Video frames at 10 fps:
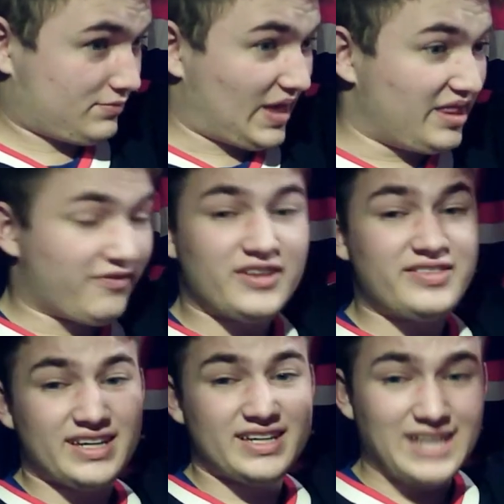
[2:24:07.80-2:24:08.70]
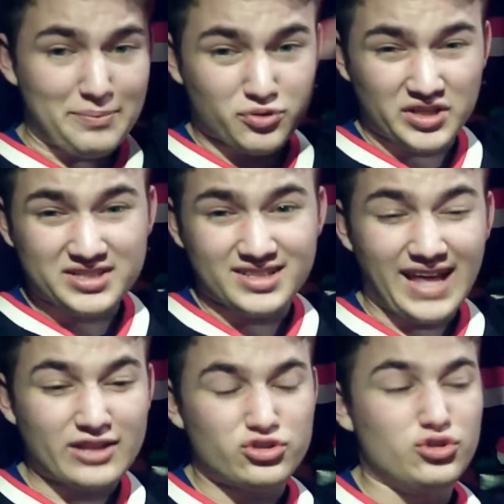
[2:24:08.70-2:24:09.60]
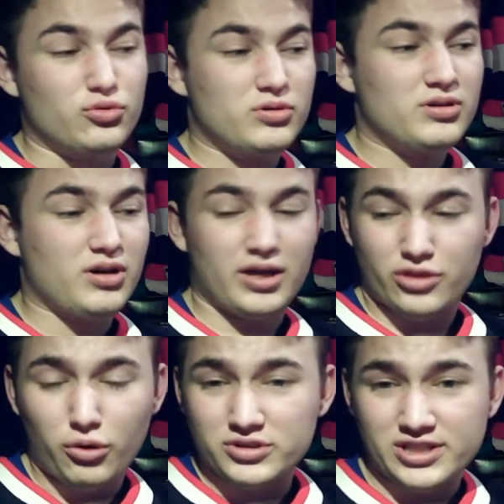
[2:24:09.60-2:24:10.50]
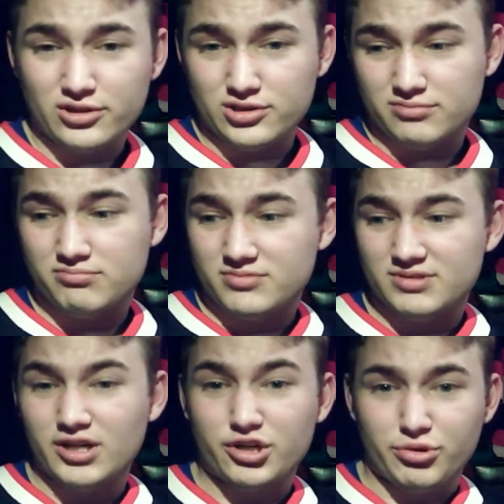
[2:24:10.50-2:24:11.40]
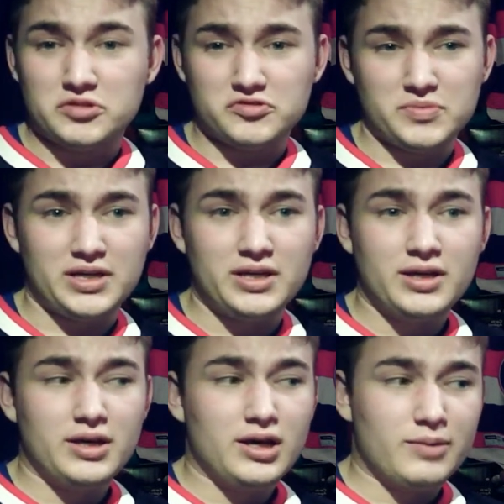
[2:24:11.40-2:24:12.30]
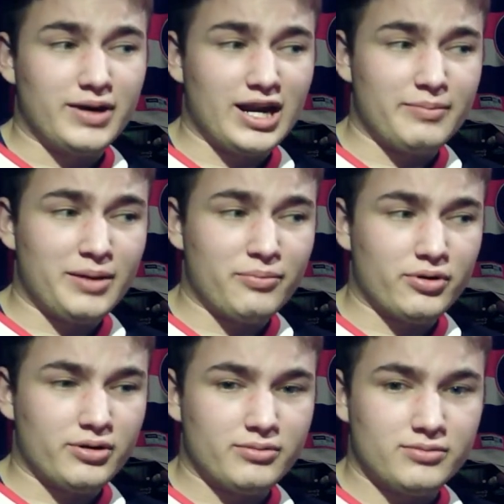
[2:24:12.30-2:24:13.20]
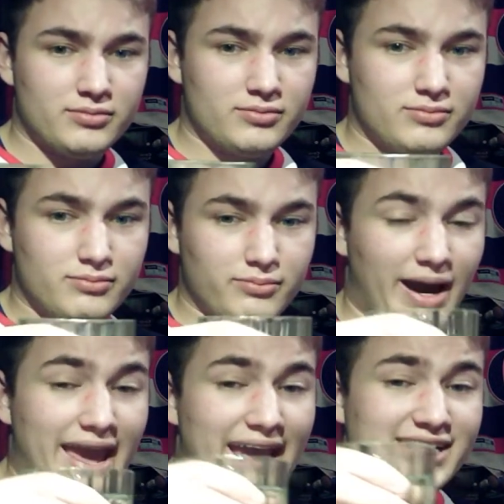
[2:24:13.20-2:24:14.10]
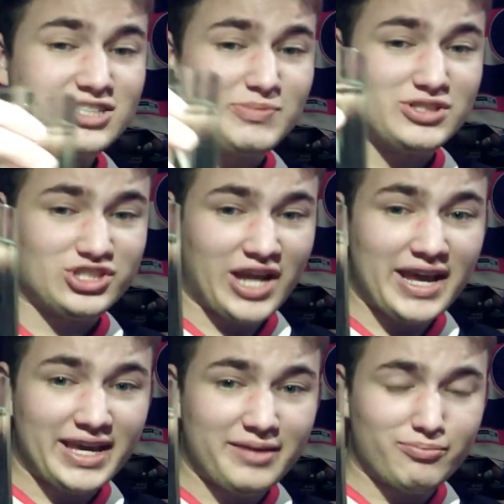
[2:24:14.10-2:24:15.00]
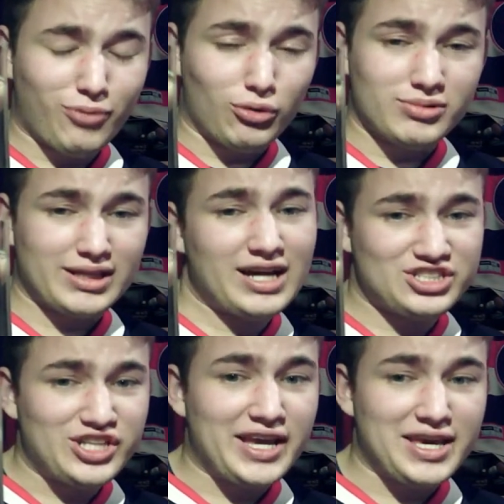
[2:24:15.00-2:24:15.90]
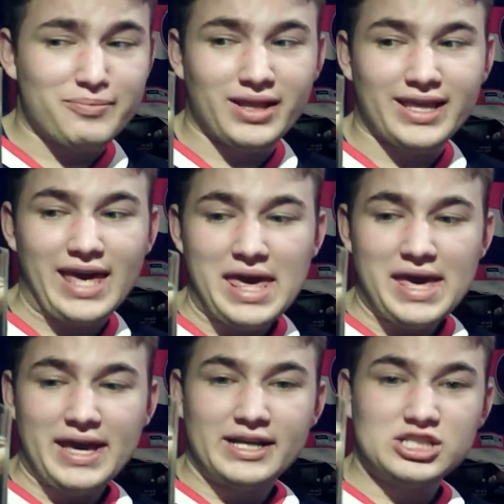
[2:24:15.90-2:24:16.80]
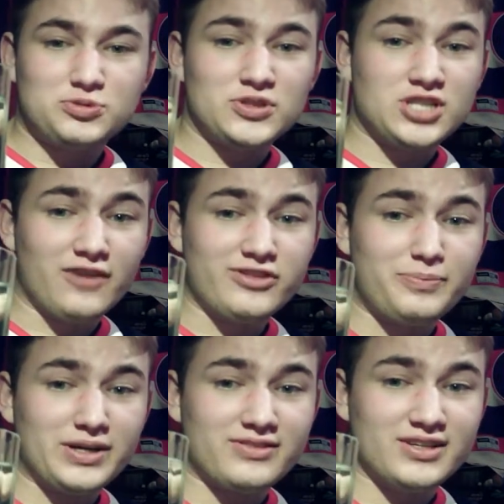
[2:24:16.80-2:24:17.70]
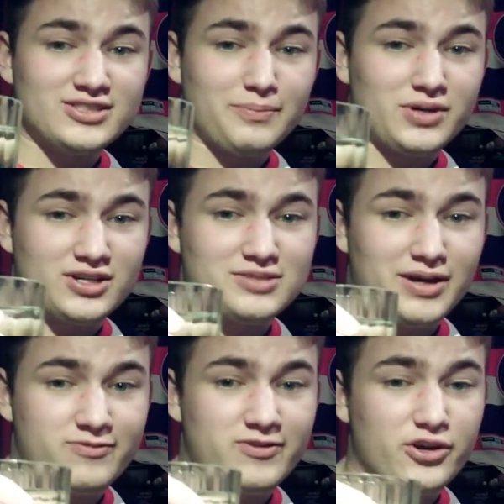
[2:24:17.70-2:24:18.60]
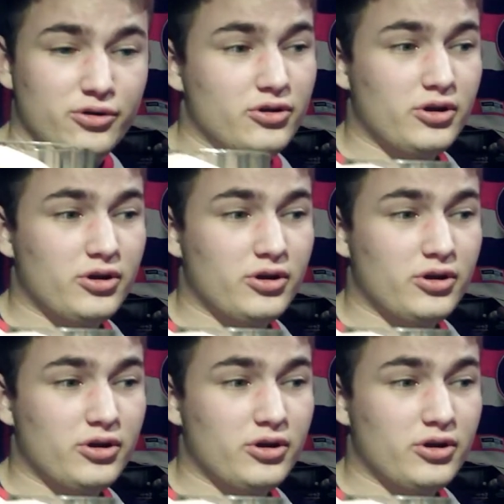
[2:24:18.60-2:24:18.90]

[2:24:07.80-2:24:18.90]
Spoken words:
And the funny thing is, I predicted that too. No one's here to agree with me, but I remember my hand has been shaking. Not shaking, but it's been tough to pick things up because of my finger.